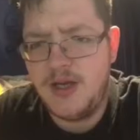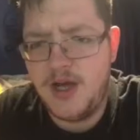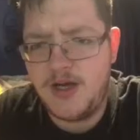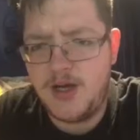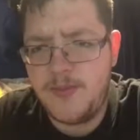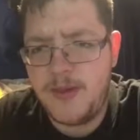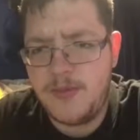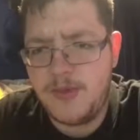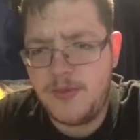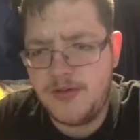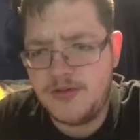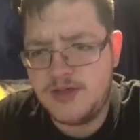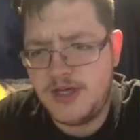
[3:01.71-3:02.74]
I know people
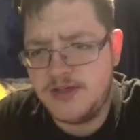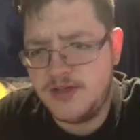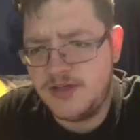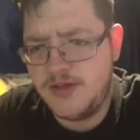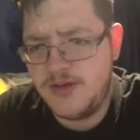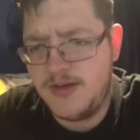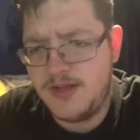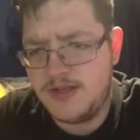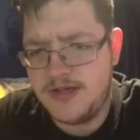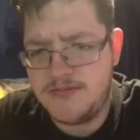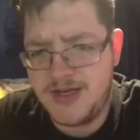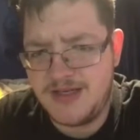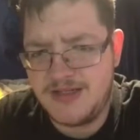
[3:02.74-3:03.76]
in wheelchairs that are doing this.
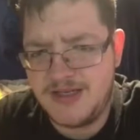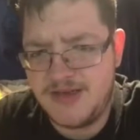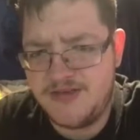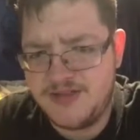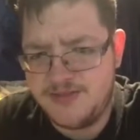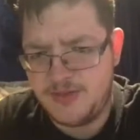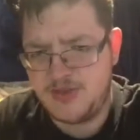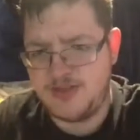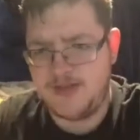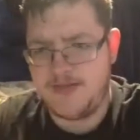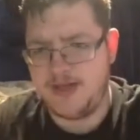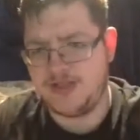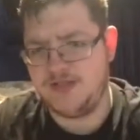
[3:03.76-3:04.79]
It makes a difference because
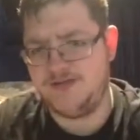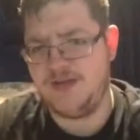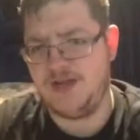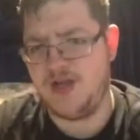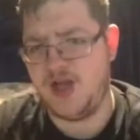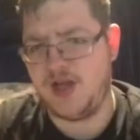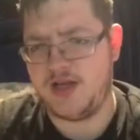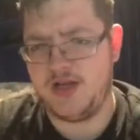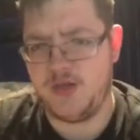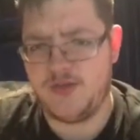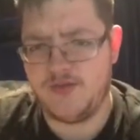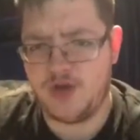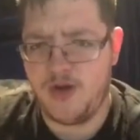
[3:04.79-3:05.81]
it makes you feel like
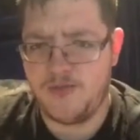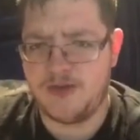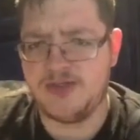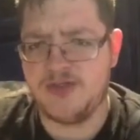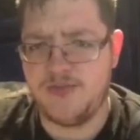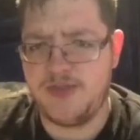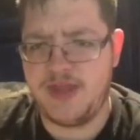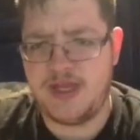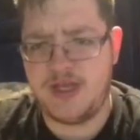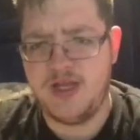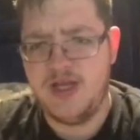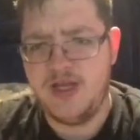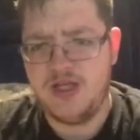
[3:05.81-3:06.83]
you have accomplished something.